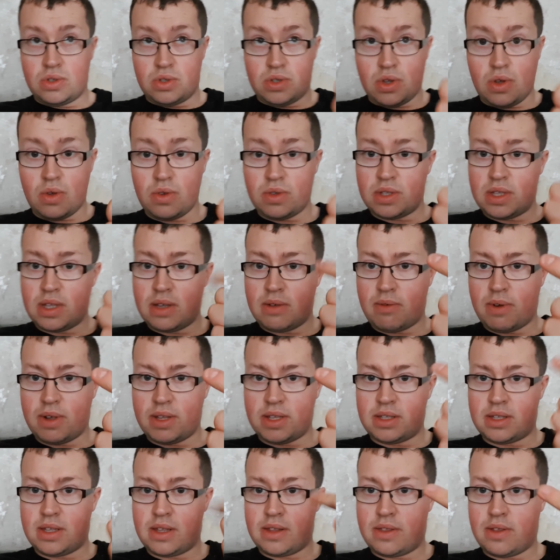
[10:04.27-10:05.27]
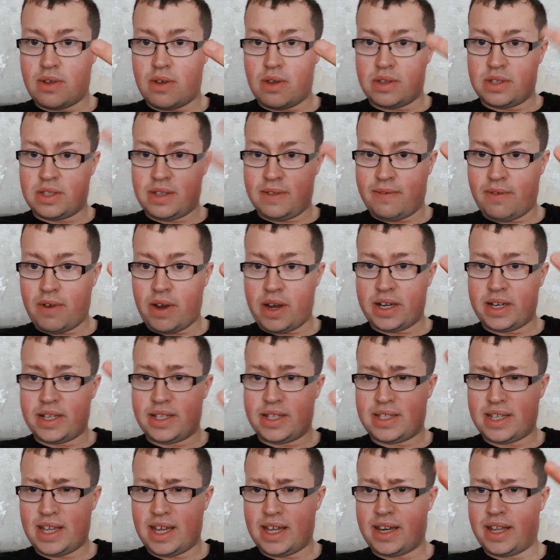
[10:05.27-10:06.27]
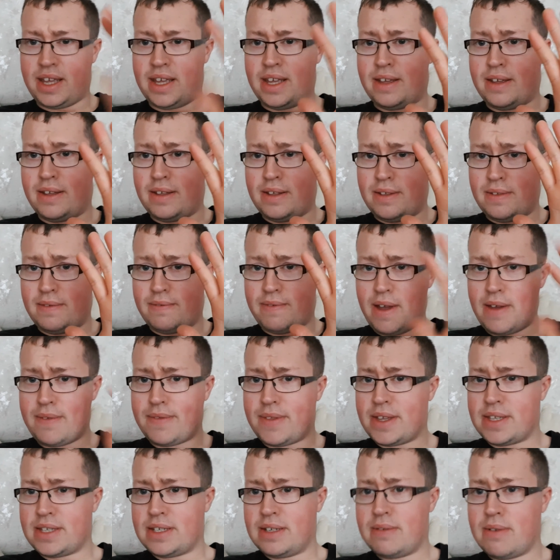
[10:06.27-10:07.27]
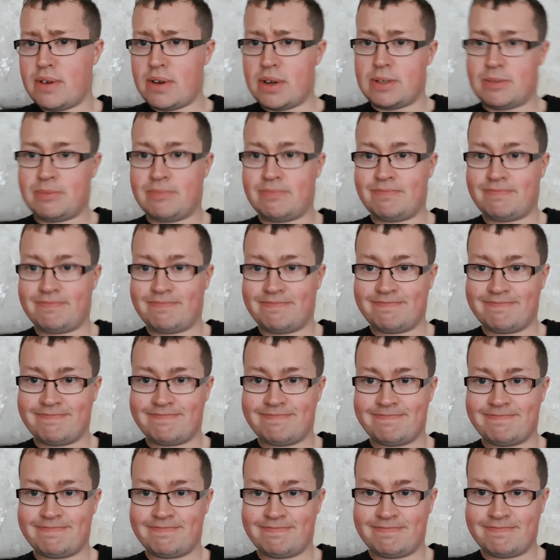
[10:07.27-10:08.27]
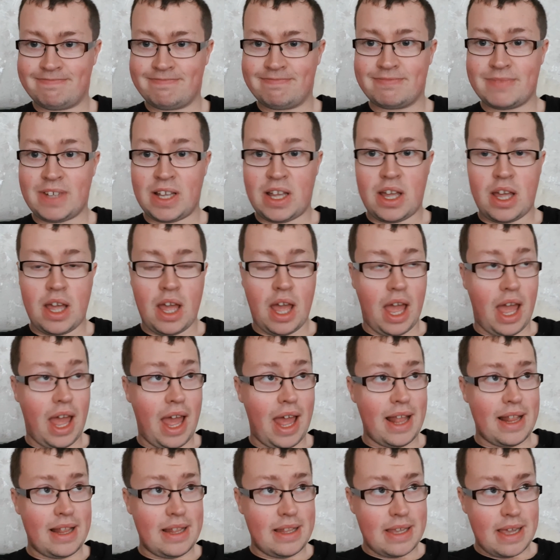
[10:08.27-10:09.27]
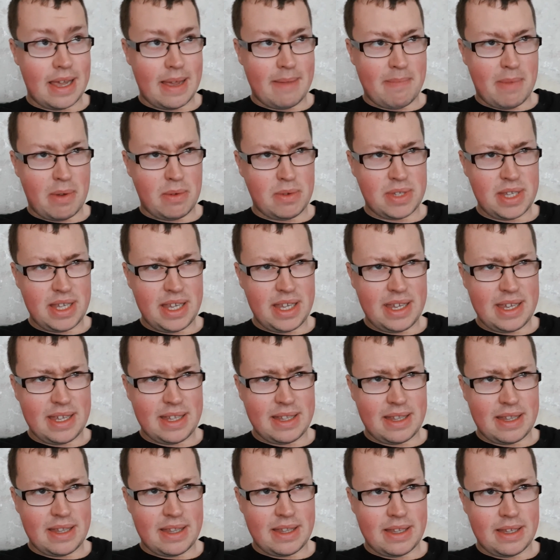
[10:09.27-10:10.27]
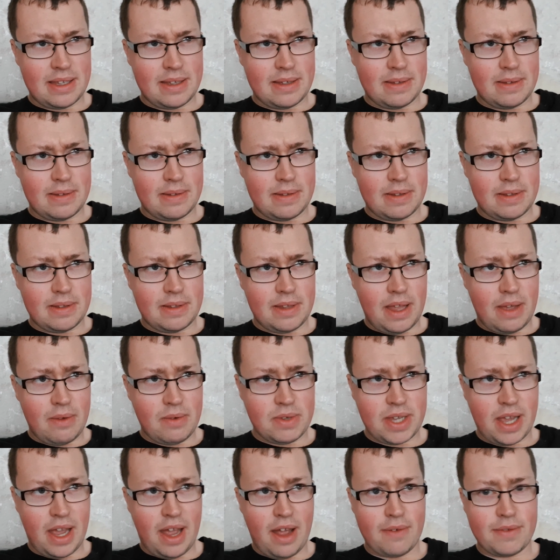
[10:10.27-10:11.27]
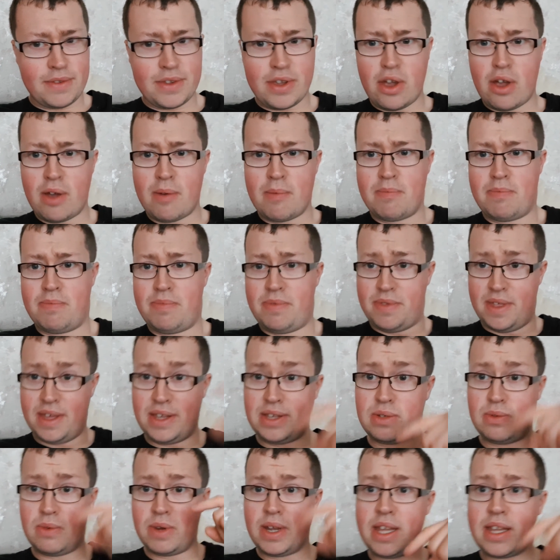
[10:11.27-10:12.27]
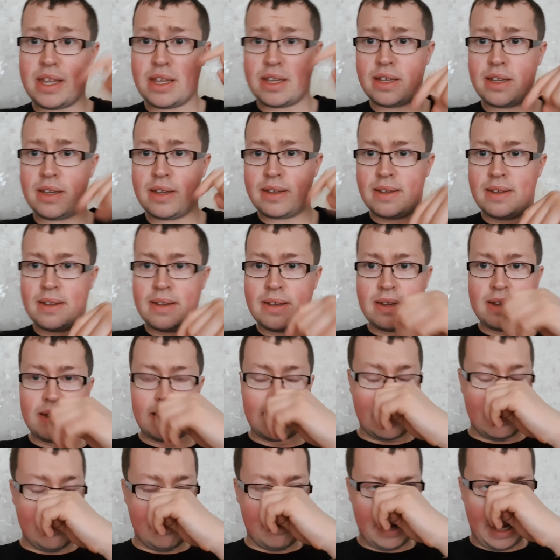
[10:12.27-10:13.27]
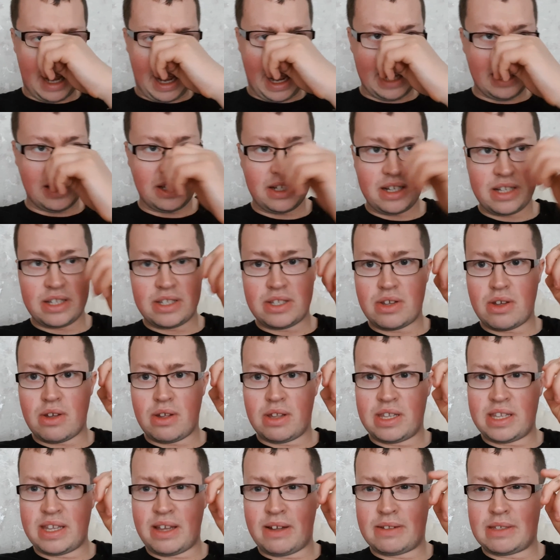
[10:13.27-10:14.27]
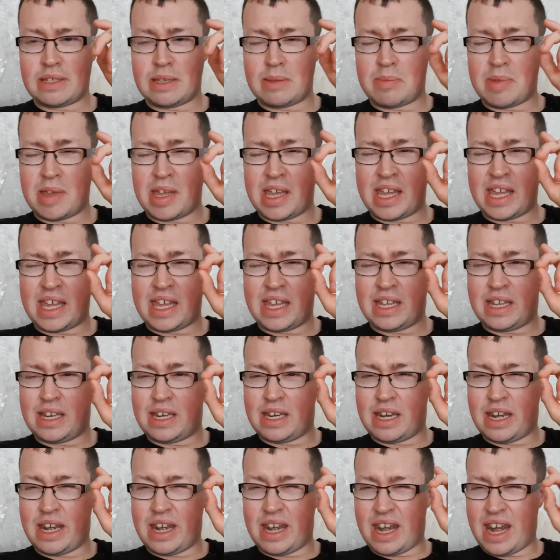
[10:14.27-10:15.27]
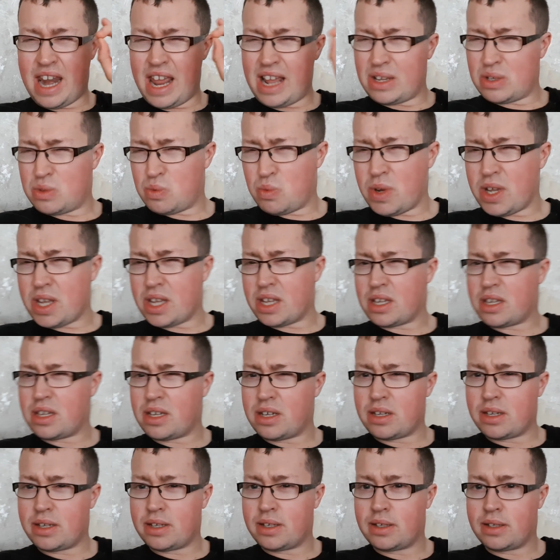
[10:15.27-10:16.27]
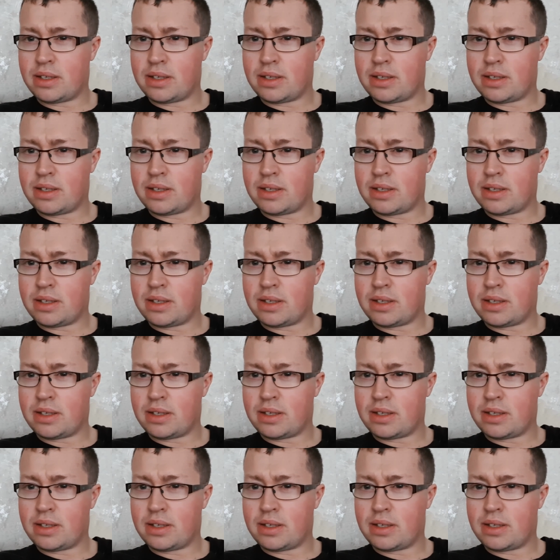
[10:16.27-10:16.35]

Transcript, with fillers: Tuesday, Wednesday, Thursday, Friday, Saturday, five days in a row. And um, I was thinking it was half term this week, but it actually turns out to be next week.